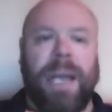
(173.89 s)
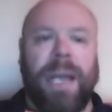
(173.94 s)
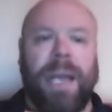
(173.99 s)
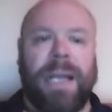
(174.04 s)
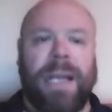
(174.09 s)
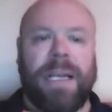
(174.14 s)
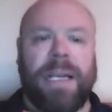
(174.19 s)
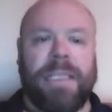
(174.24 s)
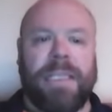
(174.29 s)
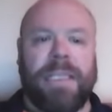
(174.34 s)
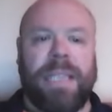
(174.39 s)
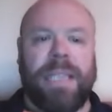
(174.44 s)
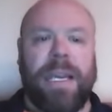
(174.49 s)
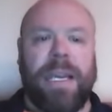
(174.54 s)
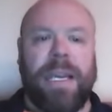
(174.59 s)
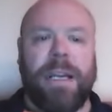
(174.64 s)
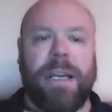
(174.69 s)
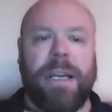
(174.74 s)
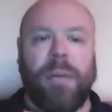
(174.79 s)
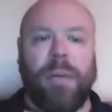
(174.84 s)
And you can see
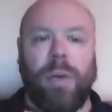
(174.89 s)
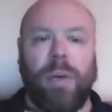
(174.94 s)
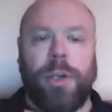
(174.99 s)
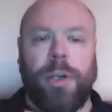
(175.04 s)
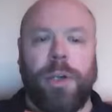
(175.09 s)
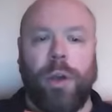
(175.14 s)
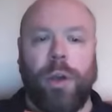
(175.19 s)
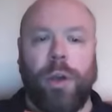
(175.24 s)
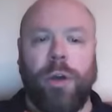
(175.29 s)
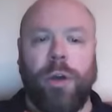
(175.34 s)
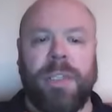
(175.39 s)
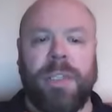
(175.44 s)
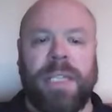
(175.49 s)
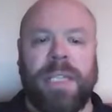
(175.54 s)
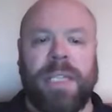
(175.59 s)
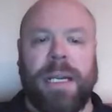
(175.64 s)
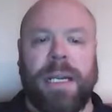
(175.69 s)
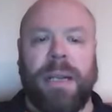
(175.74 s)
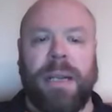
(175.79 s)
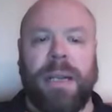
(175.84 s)
here that we're now
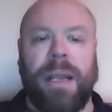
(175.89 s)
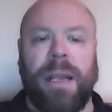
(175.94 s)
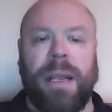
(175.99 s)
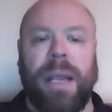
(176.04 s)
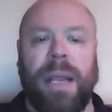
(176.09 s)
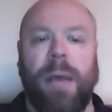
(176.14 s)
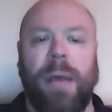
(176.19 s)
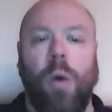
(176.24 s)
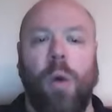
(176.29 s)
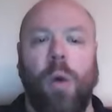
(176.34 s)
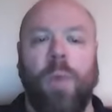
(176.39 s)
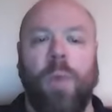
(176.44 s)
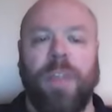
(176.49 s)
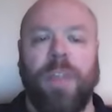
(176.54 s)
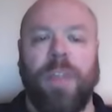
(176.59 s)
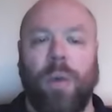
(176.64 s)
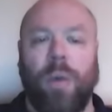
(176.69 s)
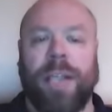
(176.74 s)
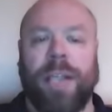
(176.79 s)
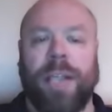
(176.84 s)
seeing it uh, over
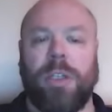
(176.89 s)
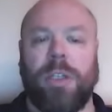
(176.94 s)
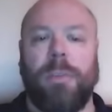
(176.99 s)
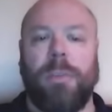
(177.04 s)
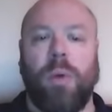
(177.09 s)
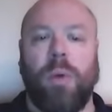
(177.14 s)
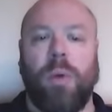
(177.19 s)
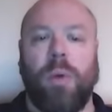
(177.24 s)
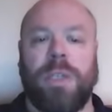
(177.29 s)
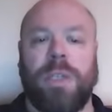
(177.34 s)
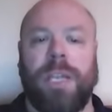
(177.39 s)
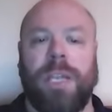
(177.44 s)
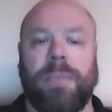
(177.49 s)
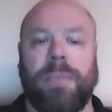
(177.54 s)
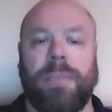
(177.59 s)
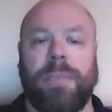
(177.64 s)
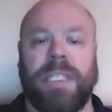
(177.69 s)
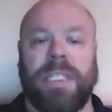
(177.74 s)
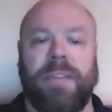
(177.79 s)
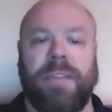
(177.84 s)
the western portion of the
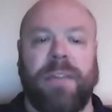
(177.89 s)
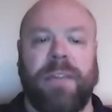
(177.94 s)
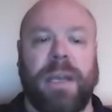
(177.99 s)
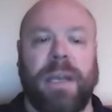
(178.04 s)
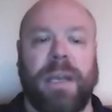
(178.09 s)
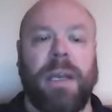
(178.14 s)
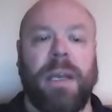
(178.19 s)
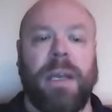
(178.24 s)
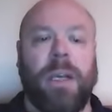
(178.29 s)
Pacific.